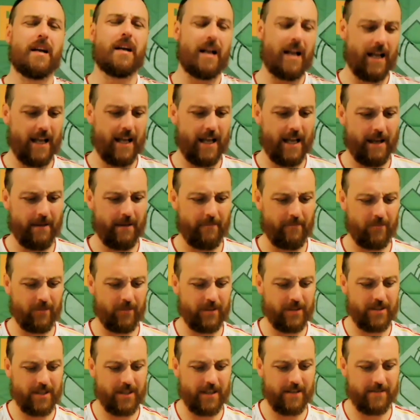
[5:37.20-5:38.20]
One
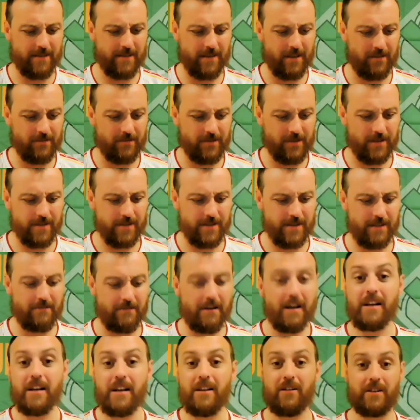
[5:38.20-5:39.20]
of the Shells coaches.
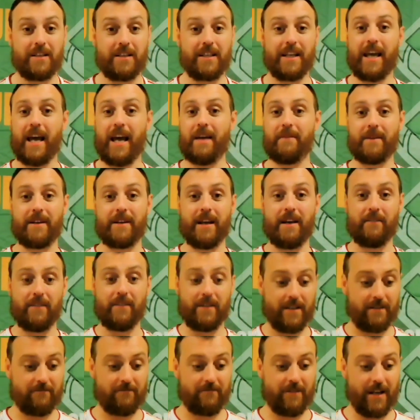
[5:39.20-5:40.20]
So, look, the game had
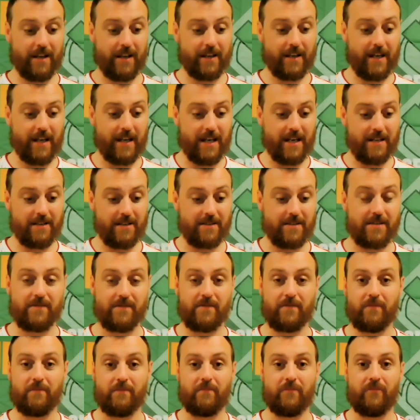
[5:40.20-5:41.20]
everything. Red
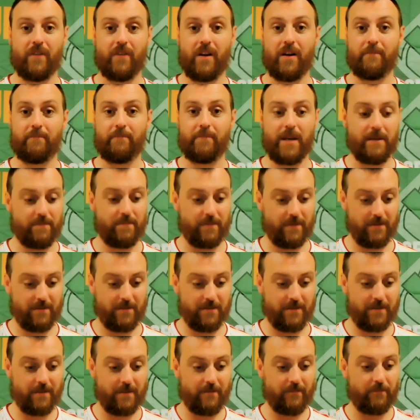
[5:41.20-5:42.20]
cards from
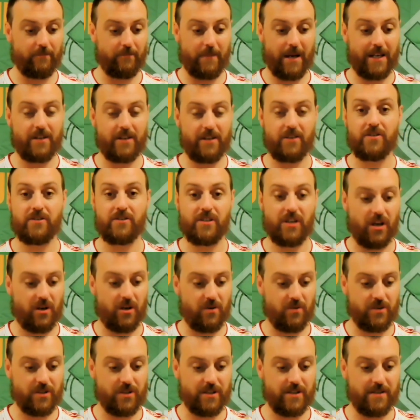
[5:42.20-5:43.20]
people, managers,
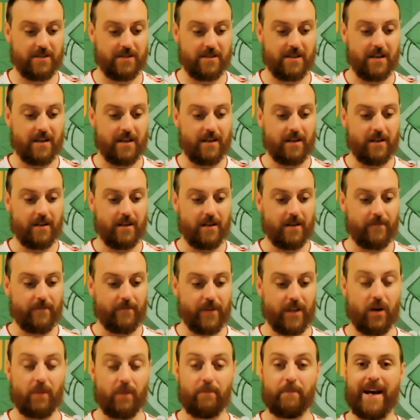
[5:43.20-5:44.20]
coaches,
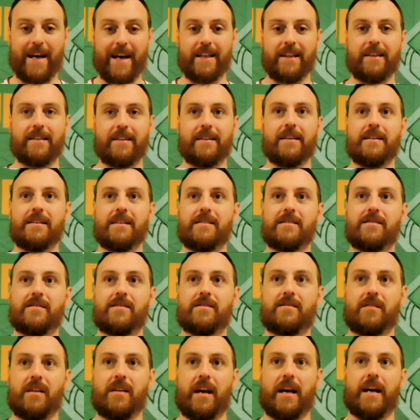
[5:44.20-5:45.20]

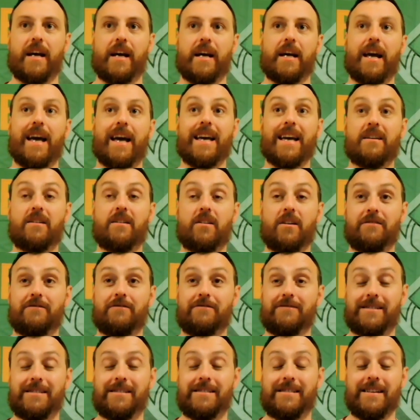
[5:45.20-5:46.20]
penalties, 8
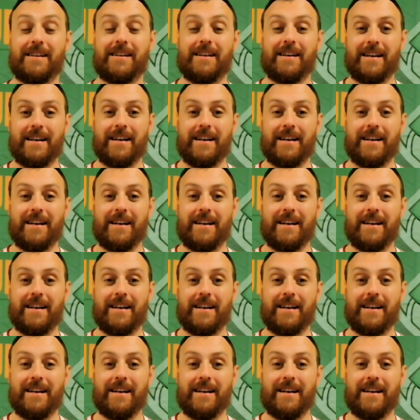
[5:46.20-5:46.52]
goals.